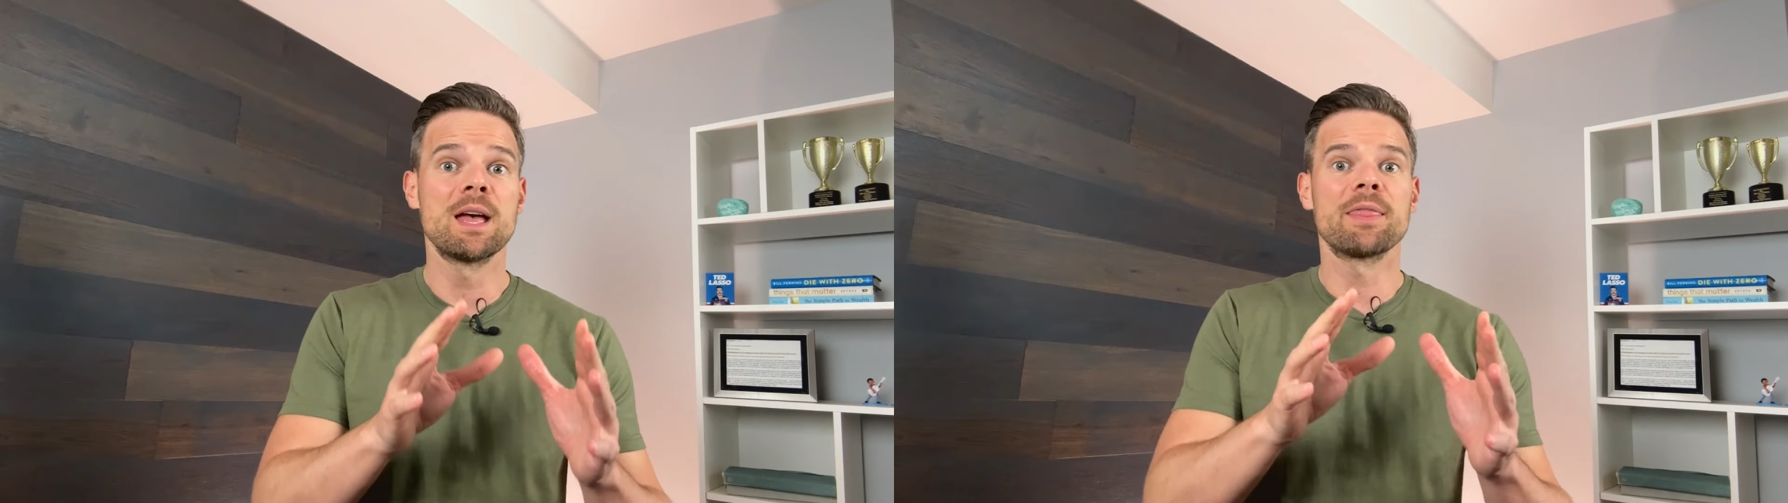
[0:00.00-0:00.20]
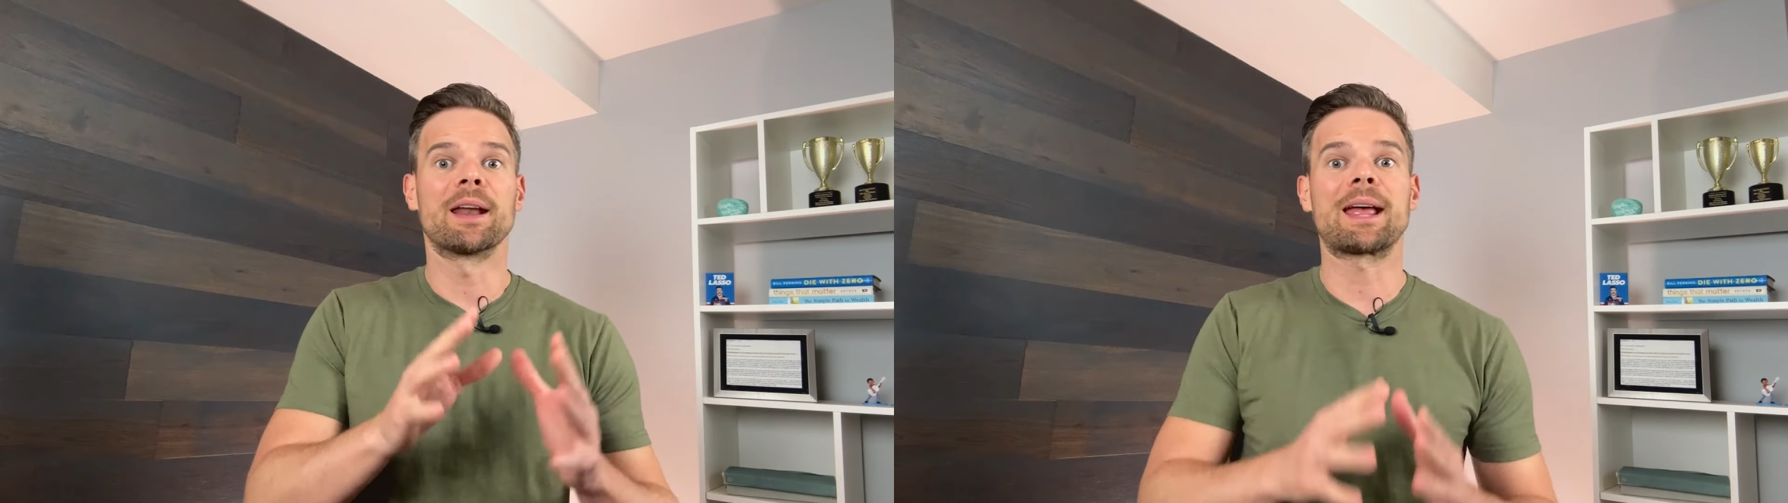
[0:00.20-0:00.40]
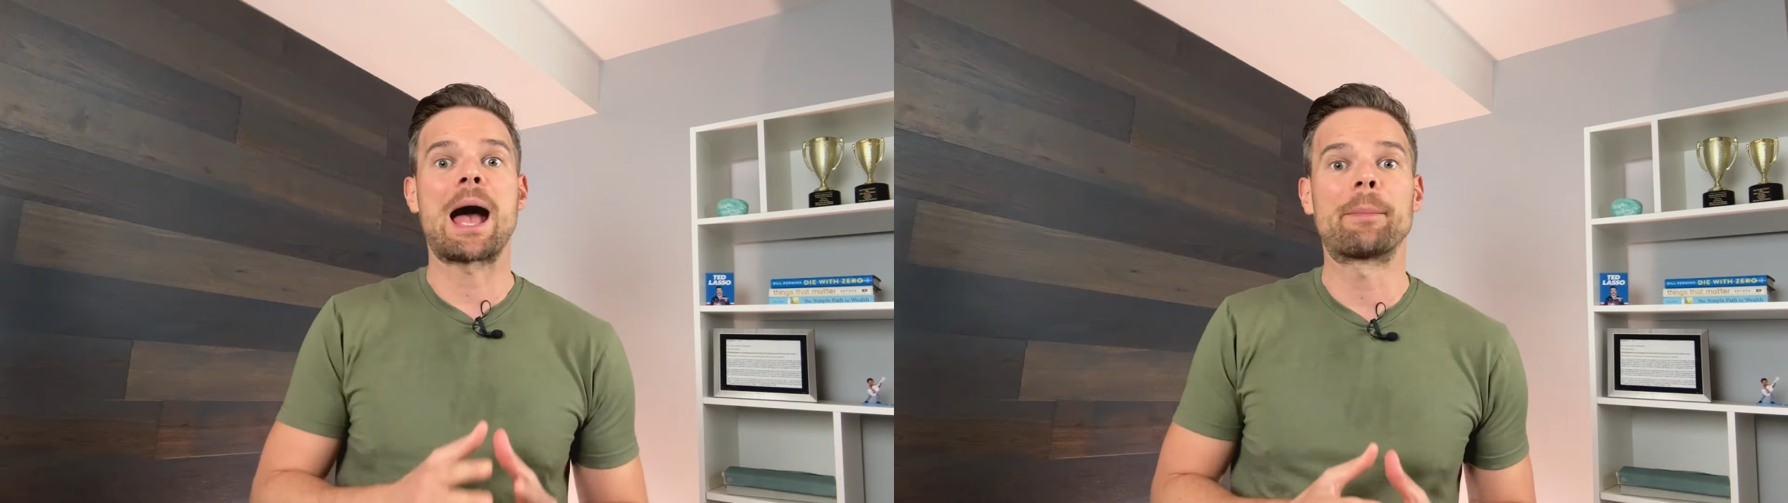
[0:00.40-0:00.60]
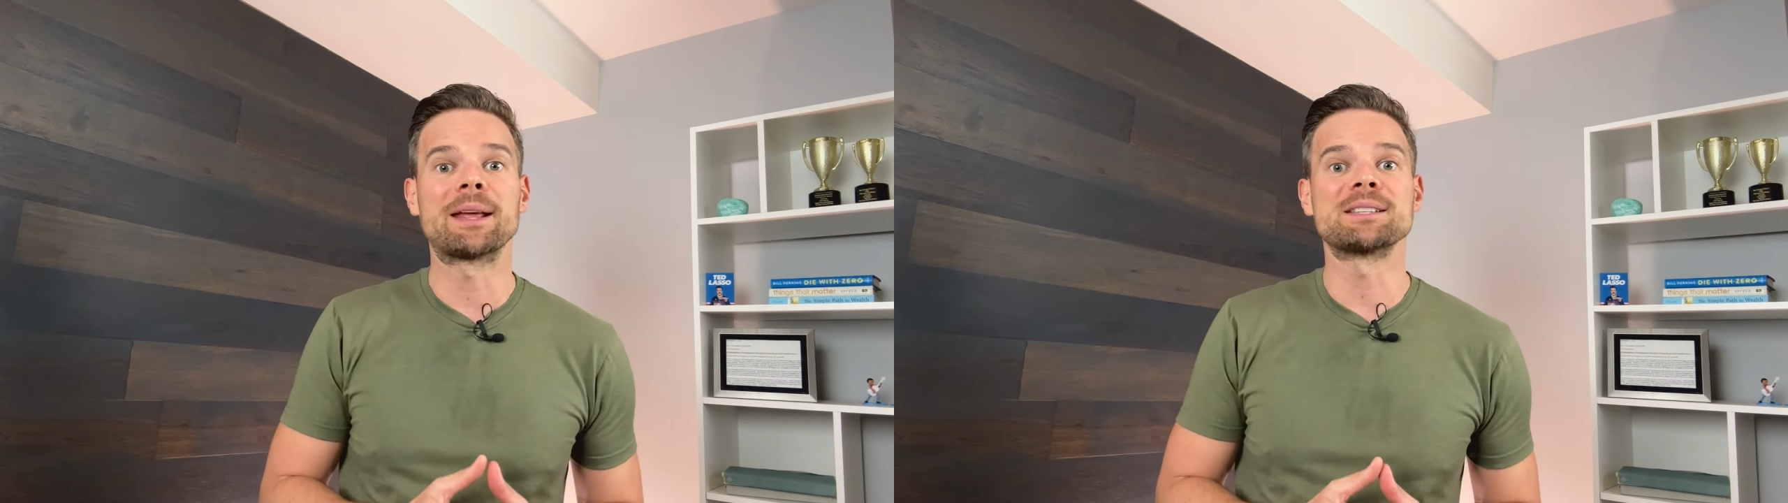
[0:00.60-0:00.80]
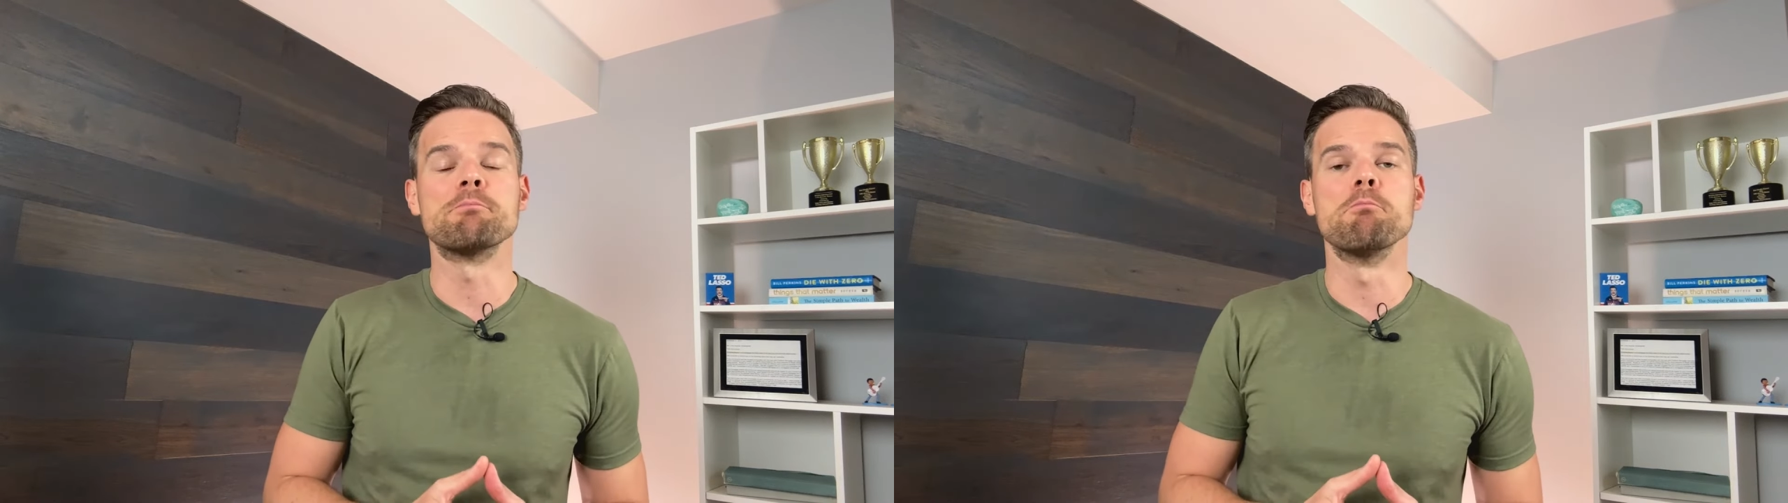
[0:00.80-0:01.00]
that
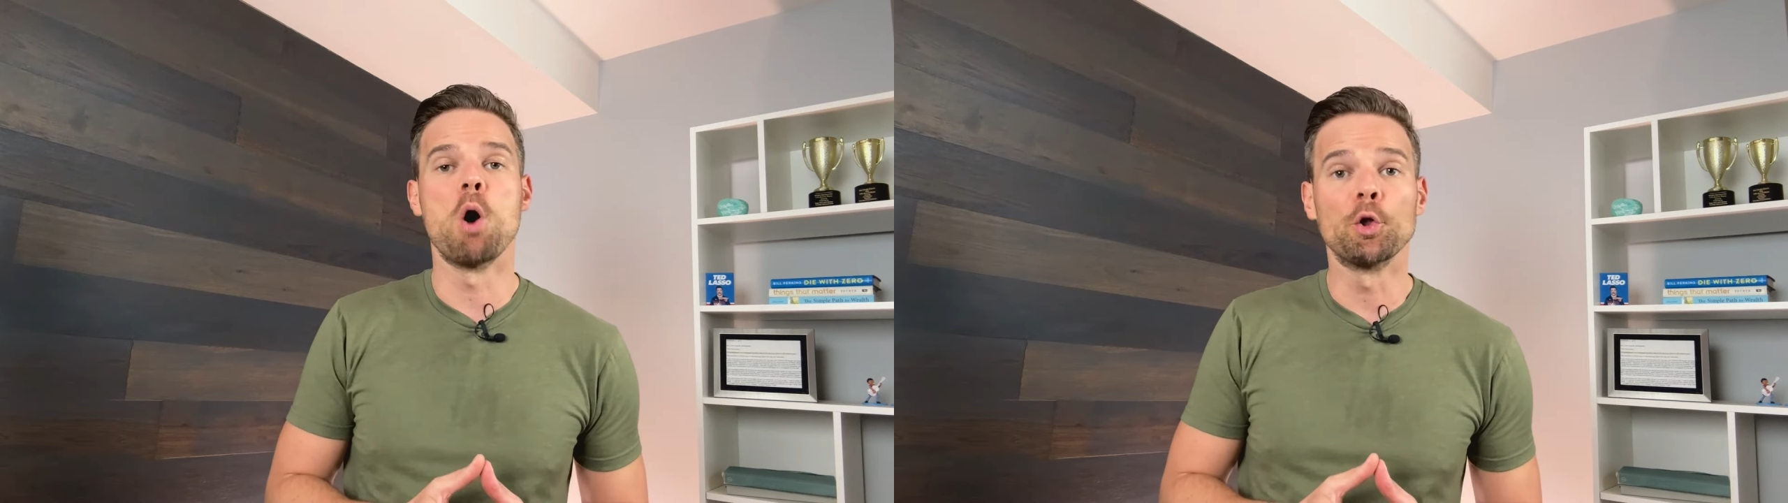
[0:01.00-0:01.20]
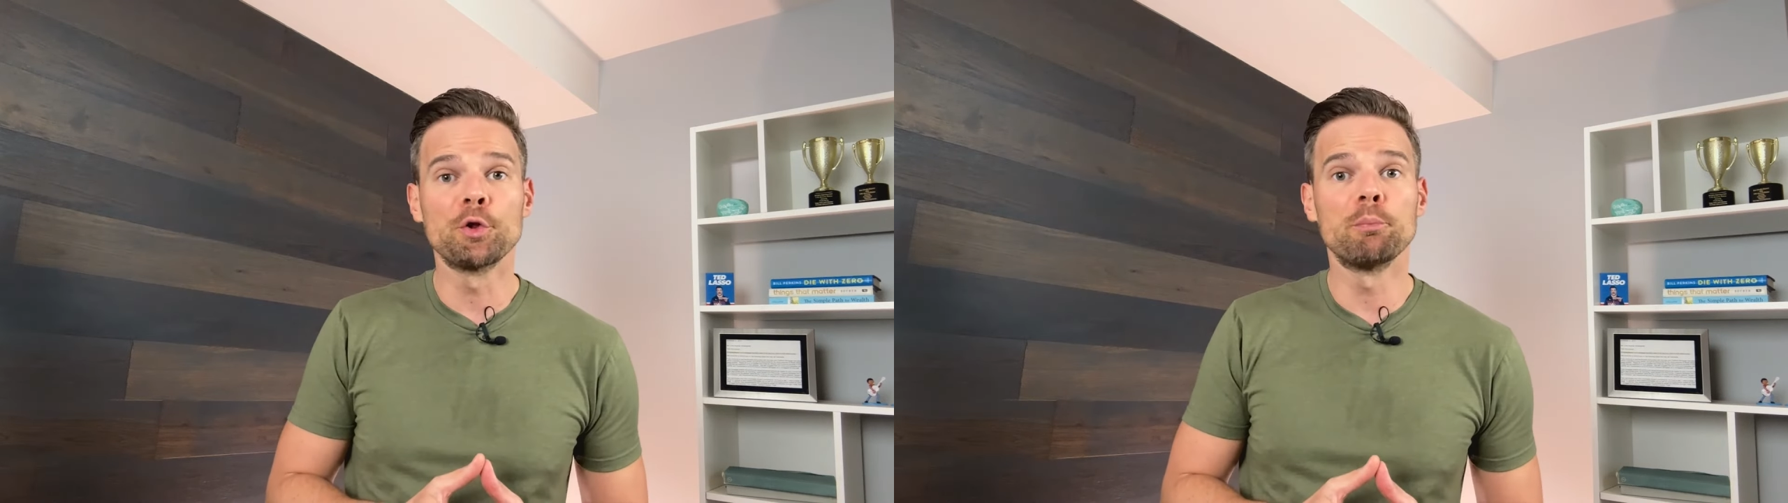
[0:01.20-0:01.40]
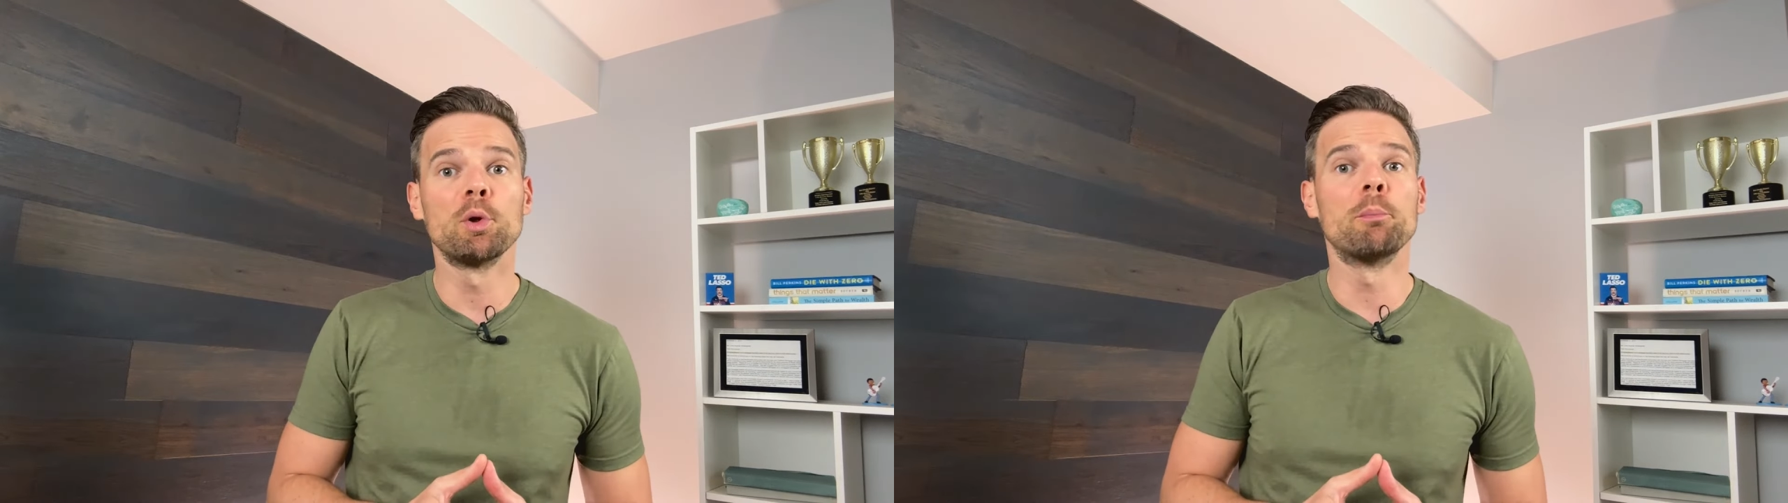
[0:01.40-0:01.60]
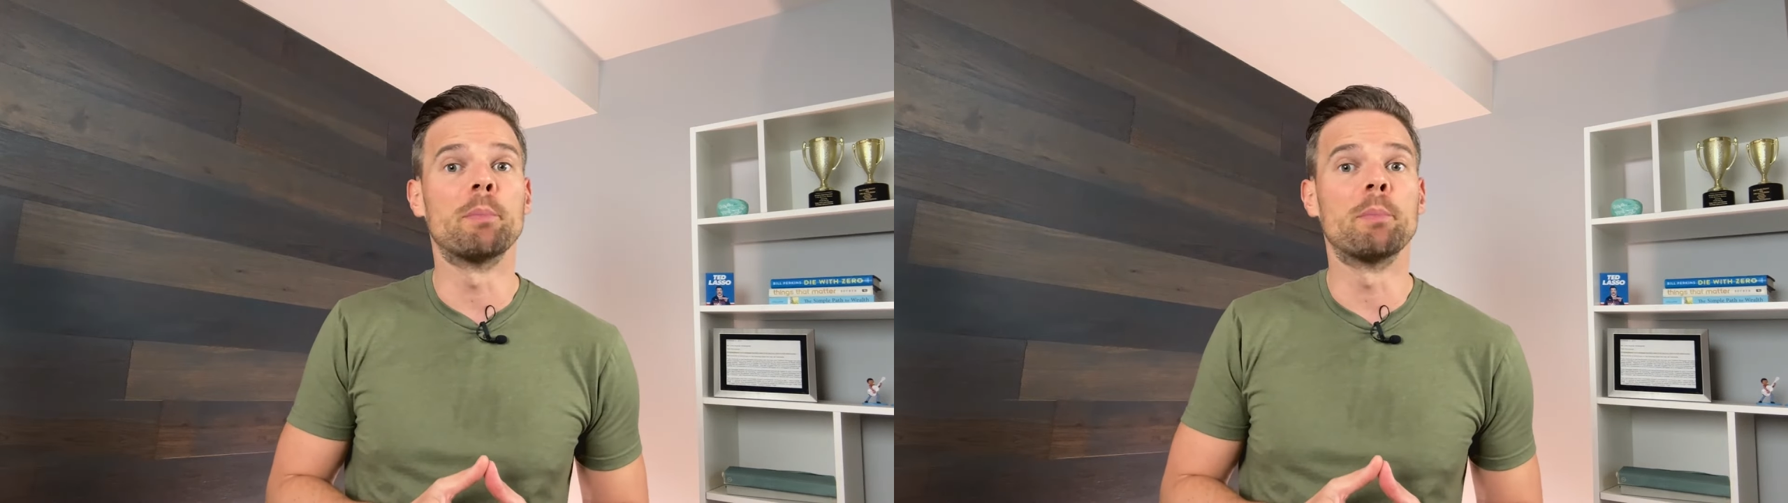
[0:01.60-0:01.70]
accommodates multiple